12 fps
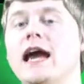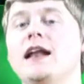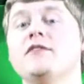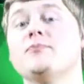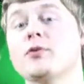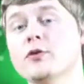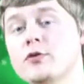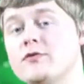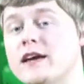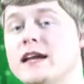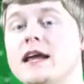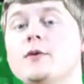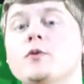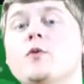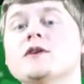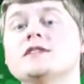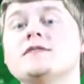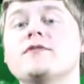and if proven, it would
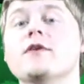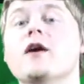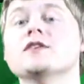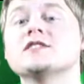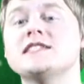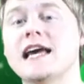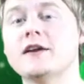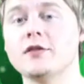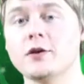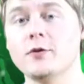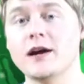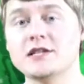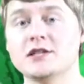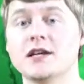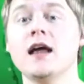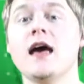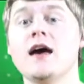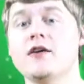once and for all settle the question
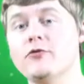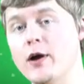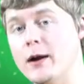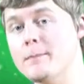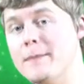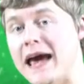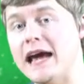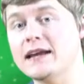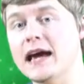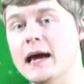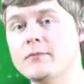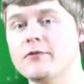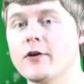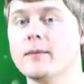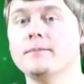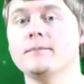of where man came from.